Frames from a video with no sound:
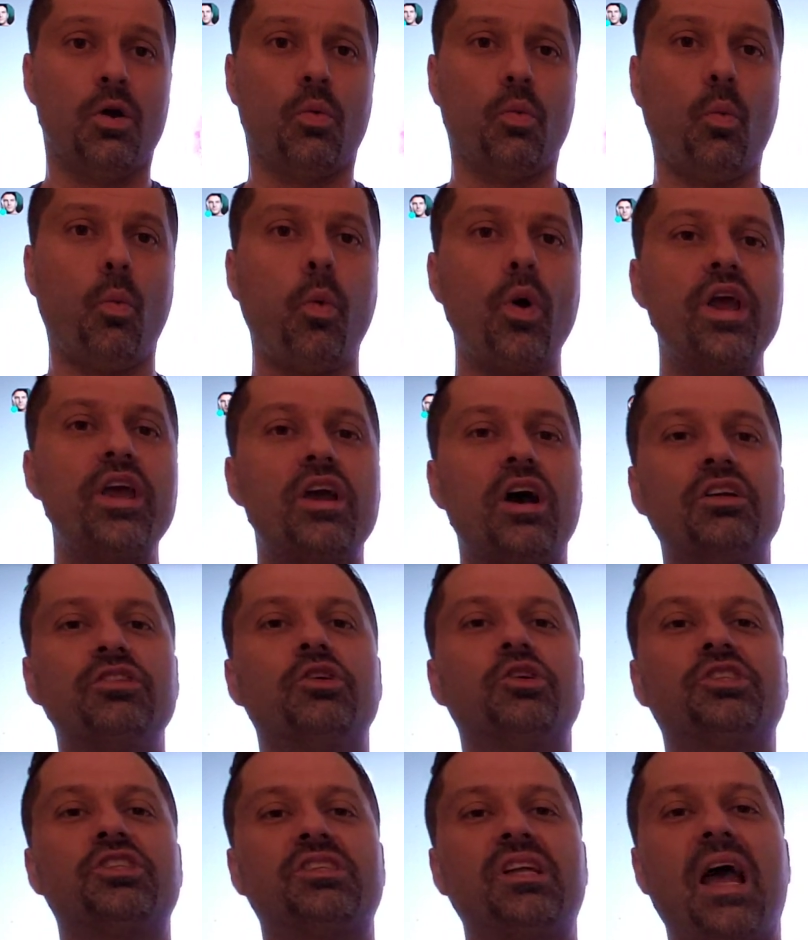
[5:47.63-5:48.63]
We
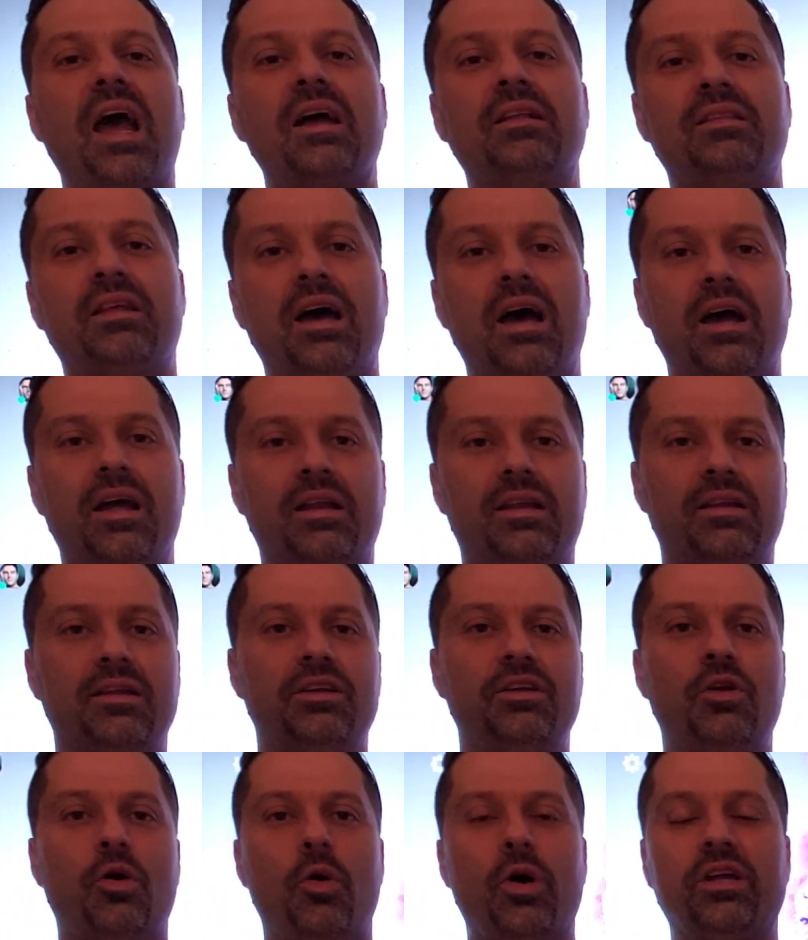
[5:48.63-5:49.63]
understand that,
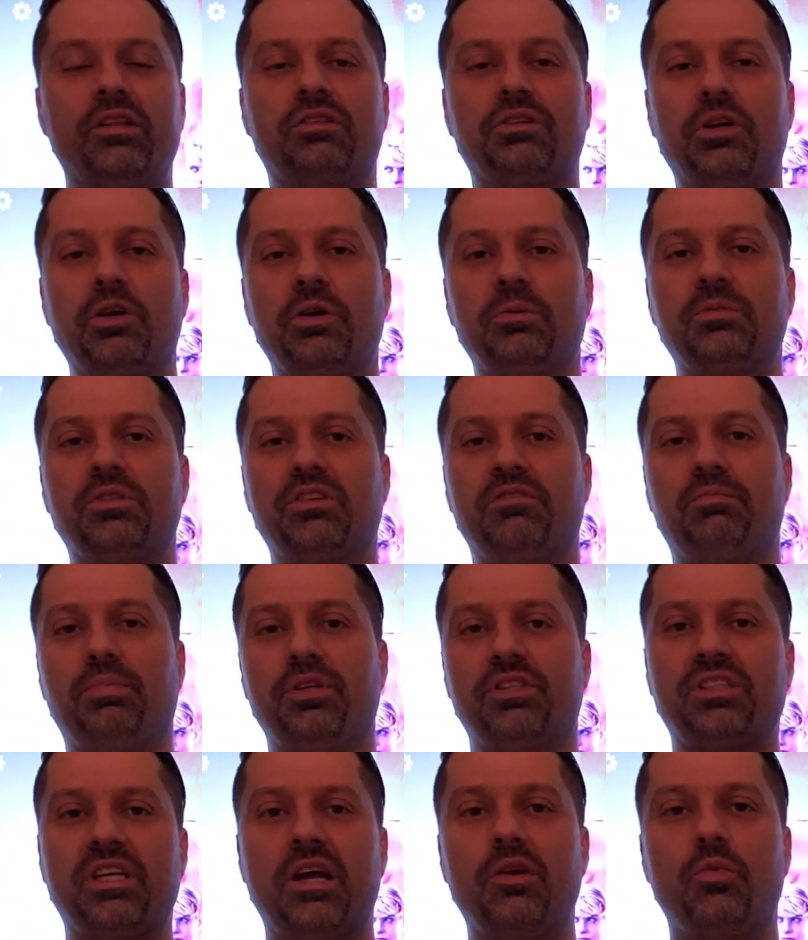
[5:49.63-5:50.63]
you know, in terms of
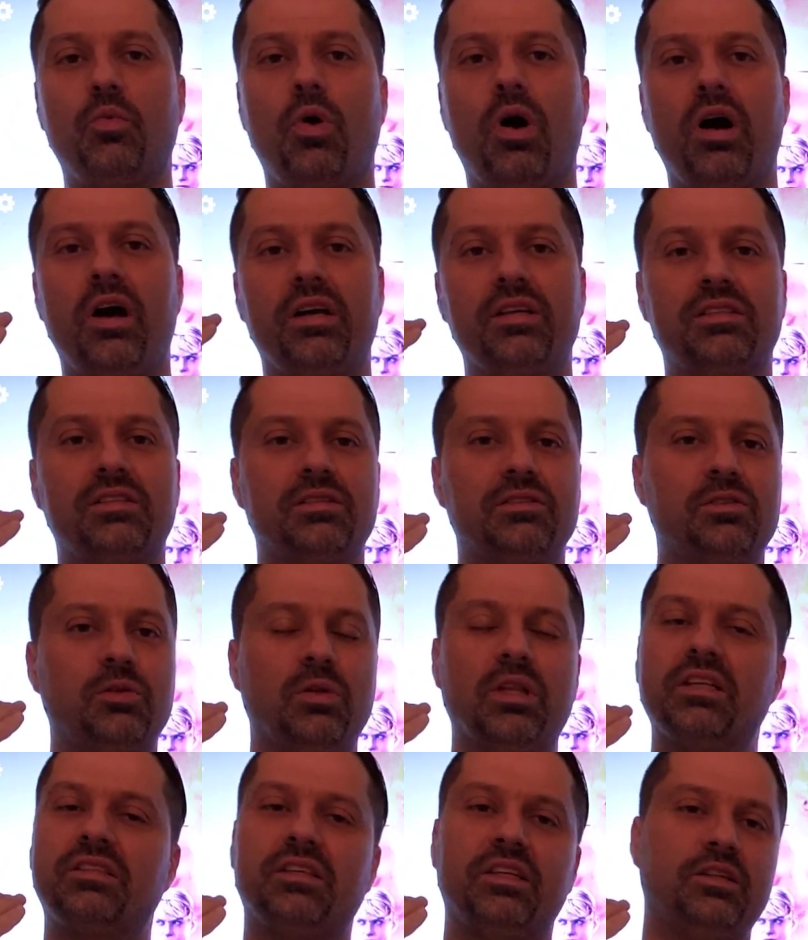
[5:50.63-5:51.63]
percent-wise, so
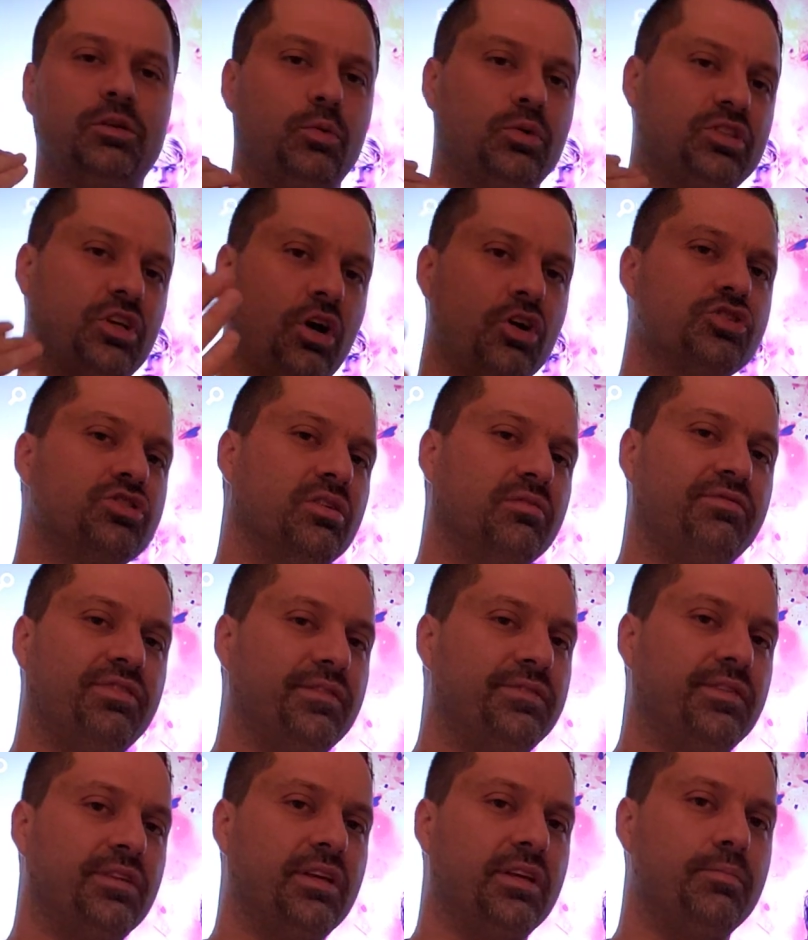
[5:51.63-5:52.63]
let's say there was
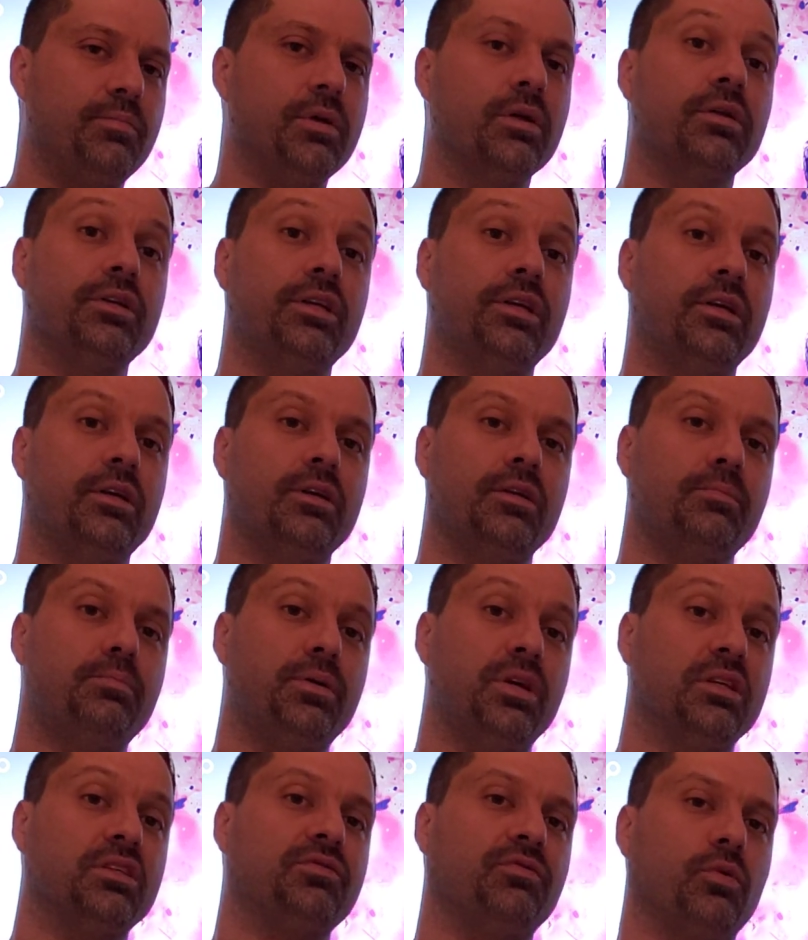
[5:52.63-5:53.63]
115 million
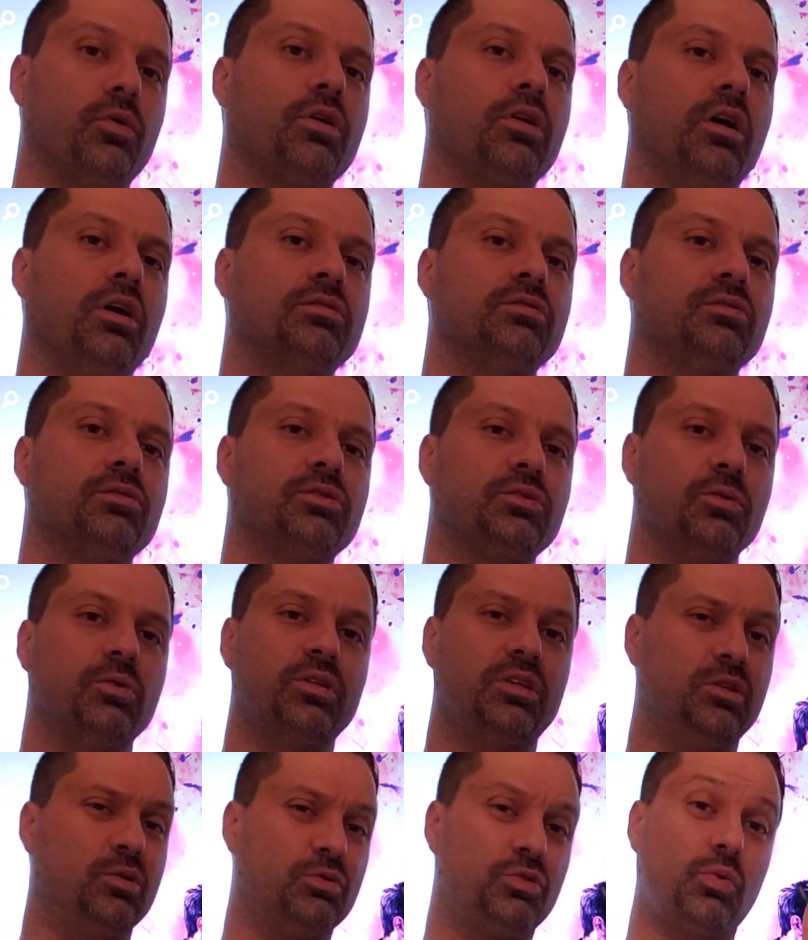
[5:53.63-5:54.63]
PS4 consoles
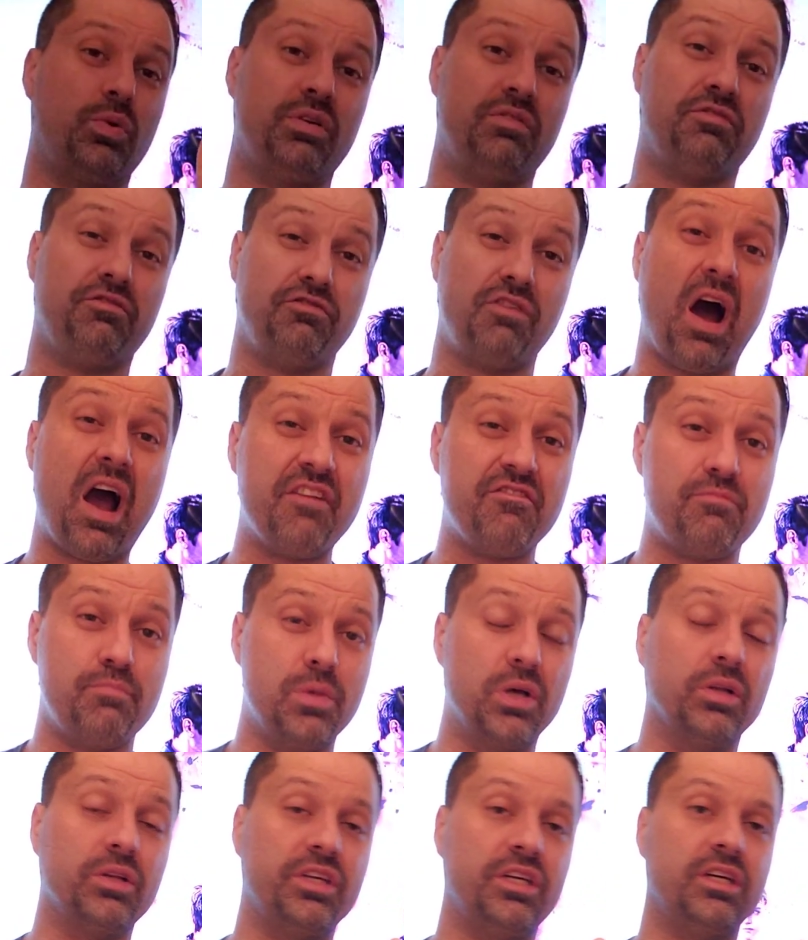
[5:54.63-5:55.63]
sold, and there was only 5
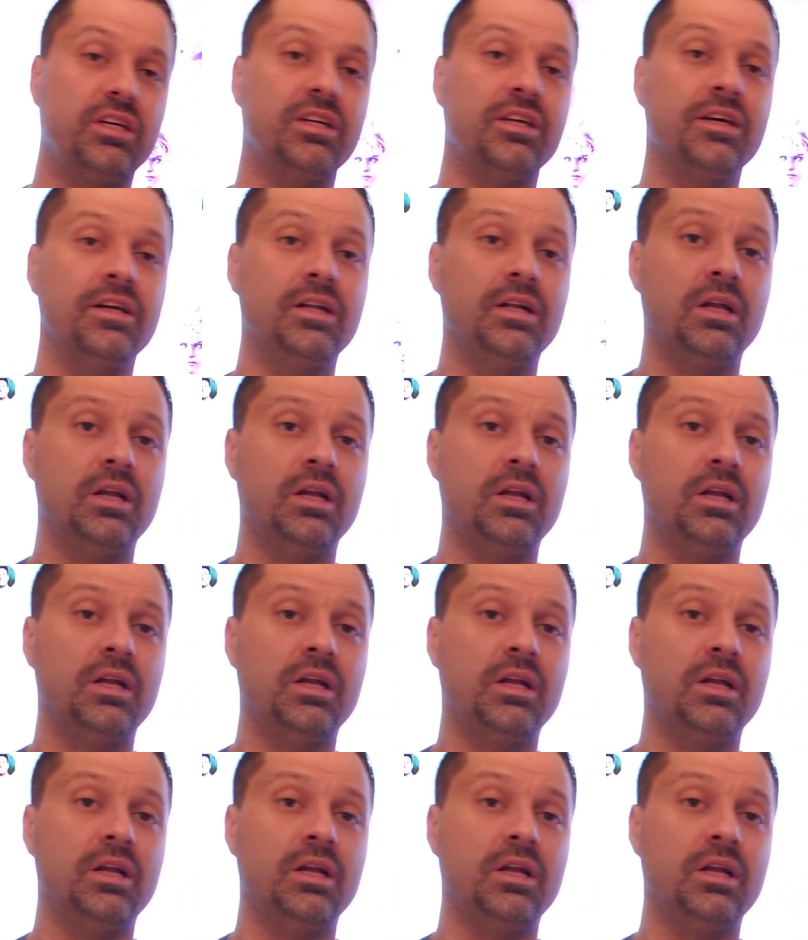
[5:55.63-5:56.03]
million